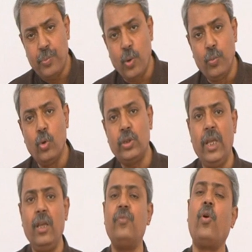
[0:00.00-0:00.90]

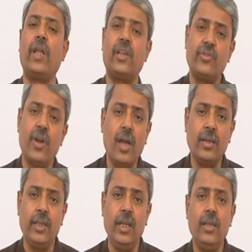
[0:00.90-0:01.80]
promoting, for
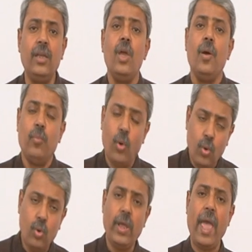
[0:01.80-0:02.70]
attracting
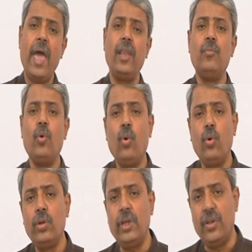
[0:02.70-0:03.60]
more and
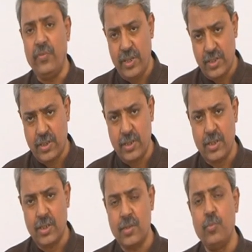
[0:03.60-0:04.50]
more investors,
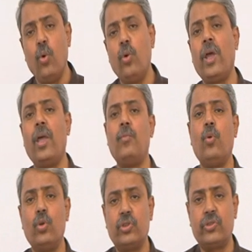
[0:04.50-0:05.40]
more and
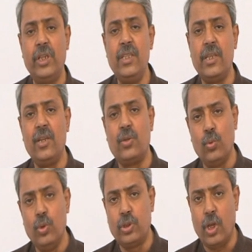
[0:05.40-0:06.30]
more stringent
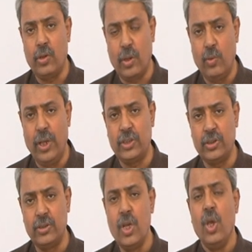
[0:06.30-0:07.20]
rules and
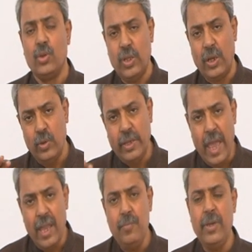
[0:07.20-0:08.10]
regulations, so that we
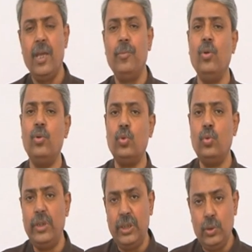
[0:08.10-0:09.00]
can be able to
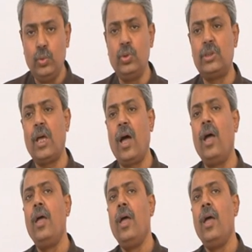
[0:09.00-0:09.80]
reduce the